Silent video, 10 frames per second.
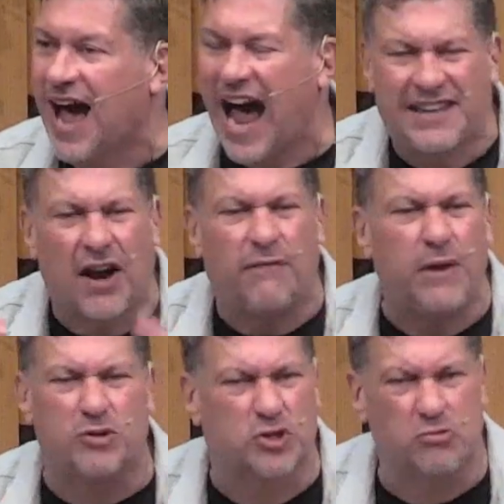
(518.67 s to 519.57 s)
I doubt if
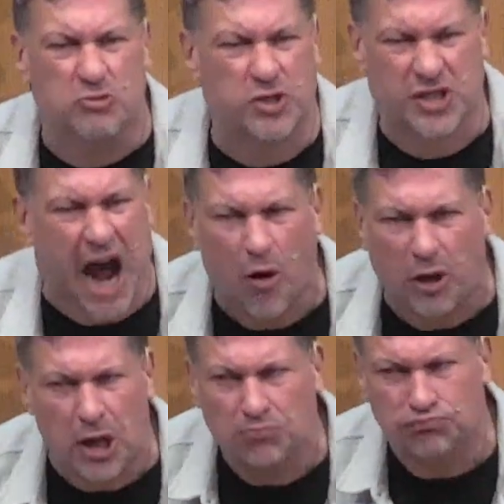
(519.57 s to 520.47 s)
he was
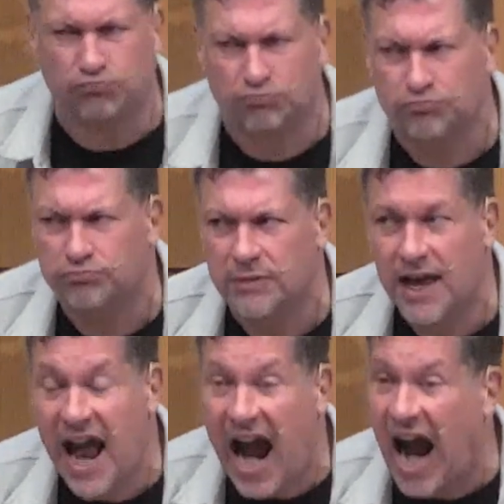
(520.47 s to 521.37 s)
scowling. Hmm.
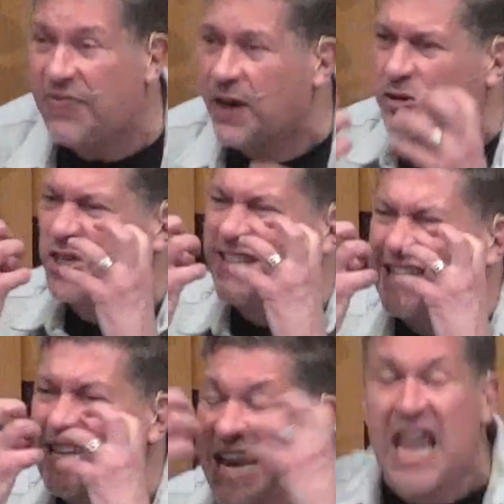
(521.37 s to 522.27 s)
I think it was just
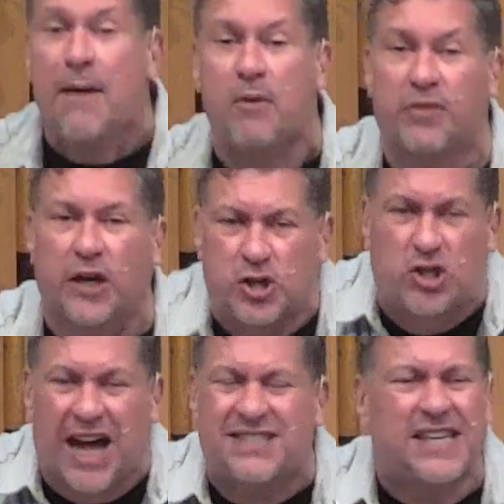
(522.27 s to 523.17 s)
lit up with a,
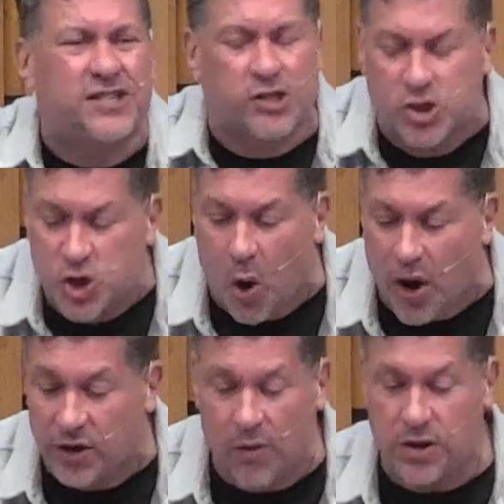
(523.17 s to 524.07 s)
a sense of
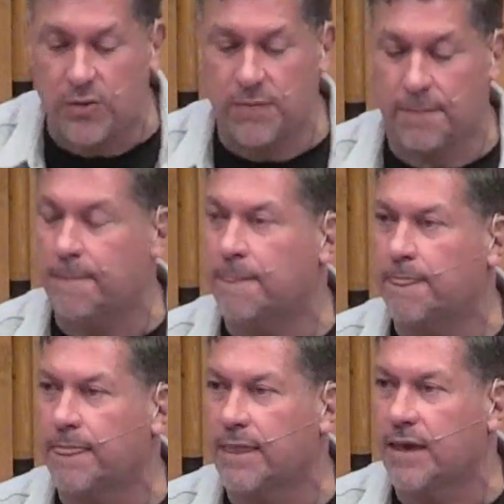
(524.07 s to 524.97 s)
joy, don't you?
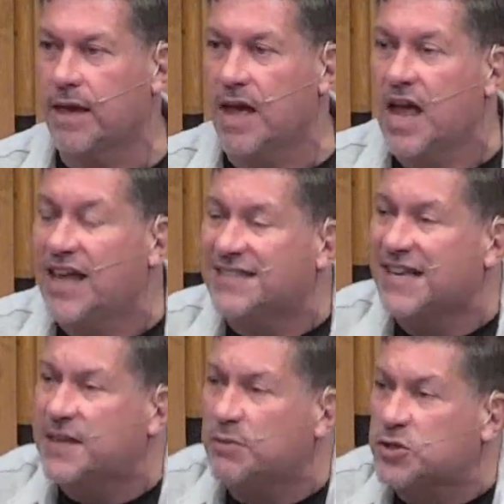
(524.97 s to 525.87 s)
It says
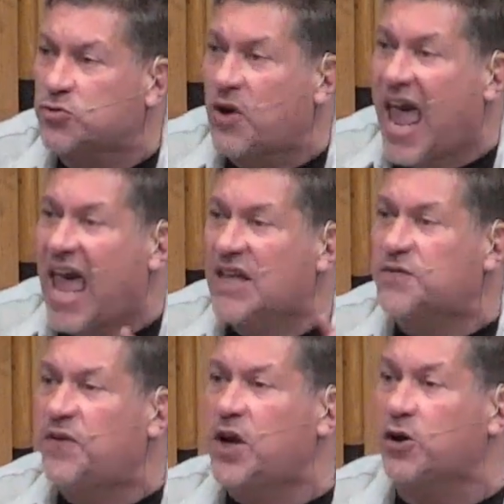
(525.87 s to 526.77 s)
he was
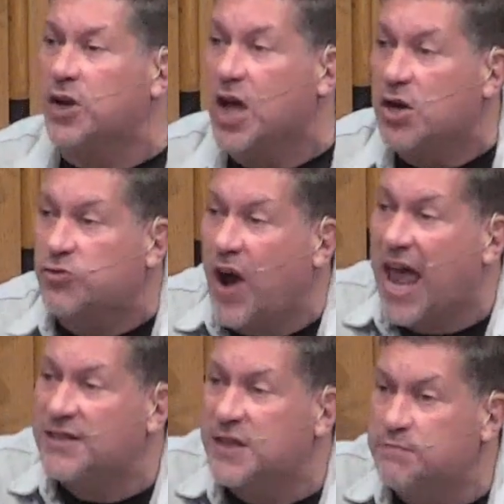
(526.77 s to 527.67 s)
transfigured.
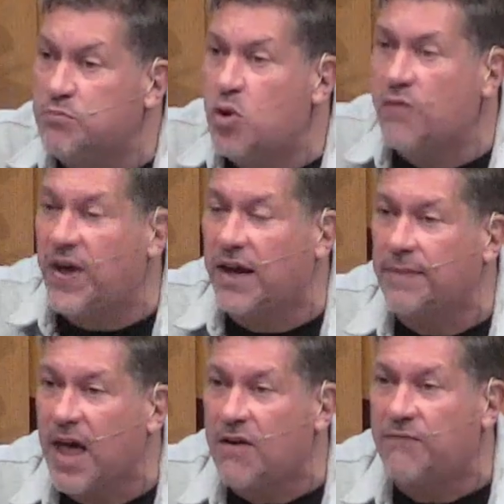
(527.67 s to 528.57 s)
Trans is moving,
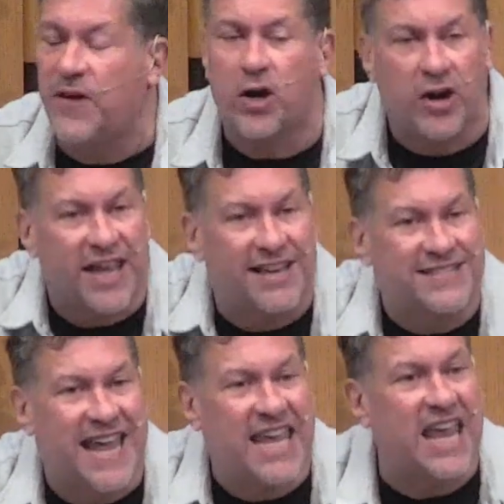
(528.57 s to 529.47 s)
figured is
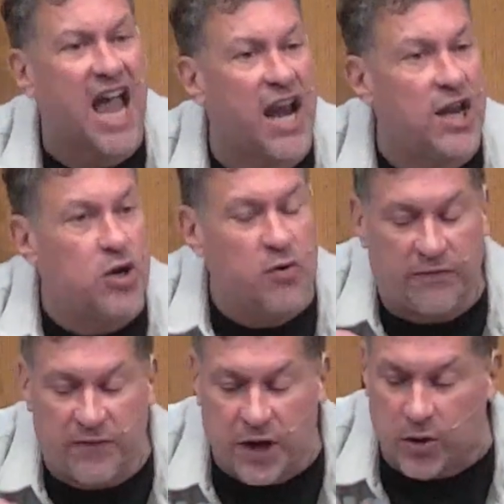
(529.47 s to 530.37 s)
taking on a new
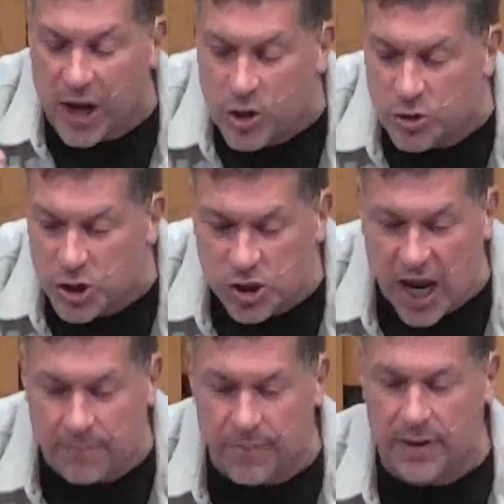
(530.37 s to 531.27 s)
figure, a new
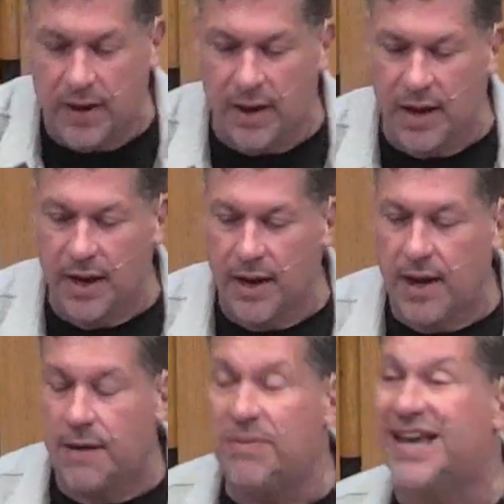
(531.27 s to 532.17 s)
shape
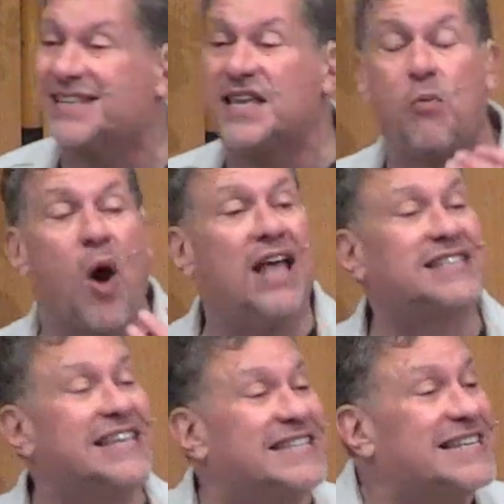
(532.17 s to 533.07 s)
because he wants
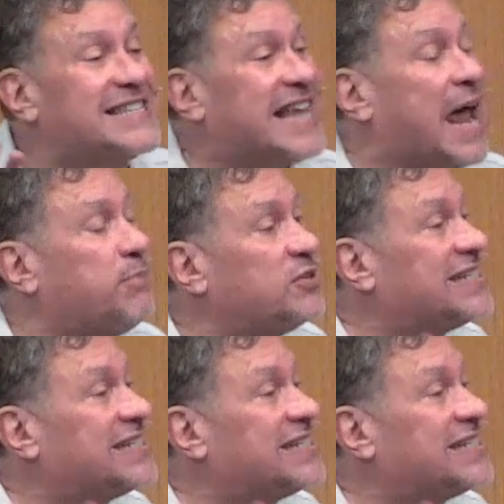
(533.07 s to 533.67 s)
his disciples